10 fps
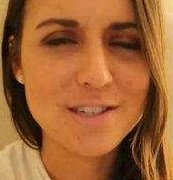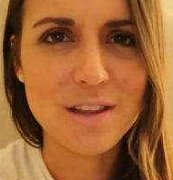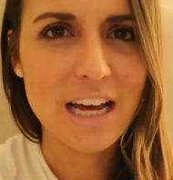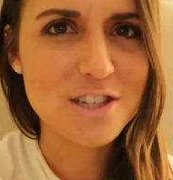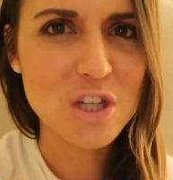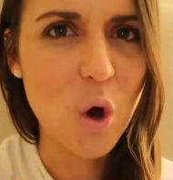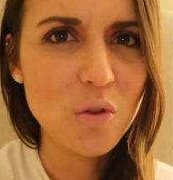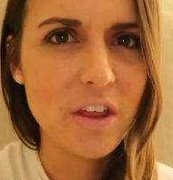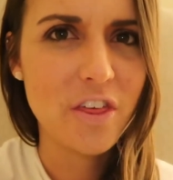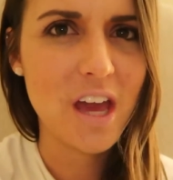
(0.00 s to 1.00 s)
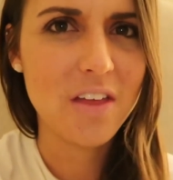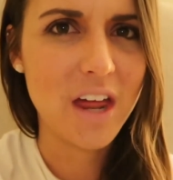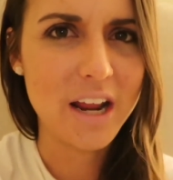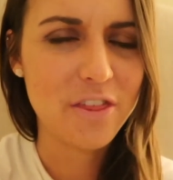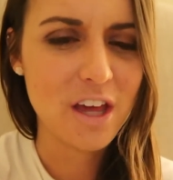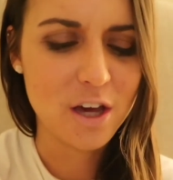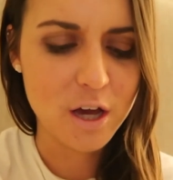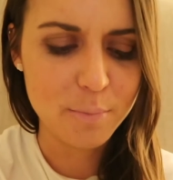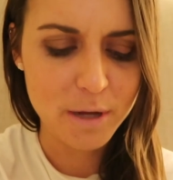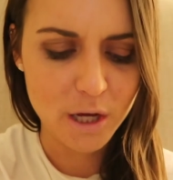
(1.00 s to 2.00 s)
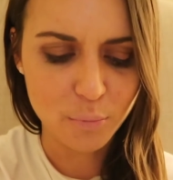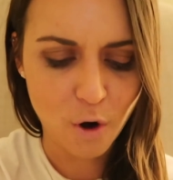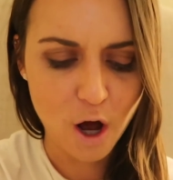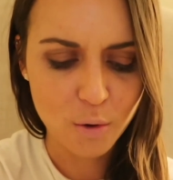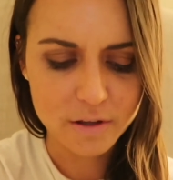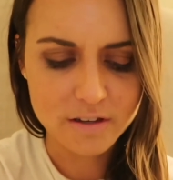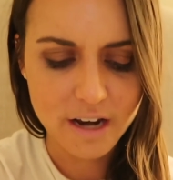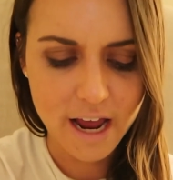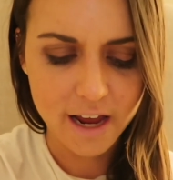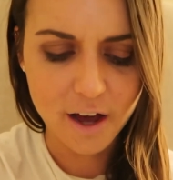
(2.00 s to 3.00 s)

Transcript: So that's the only thing that I think could be wrong with today.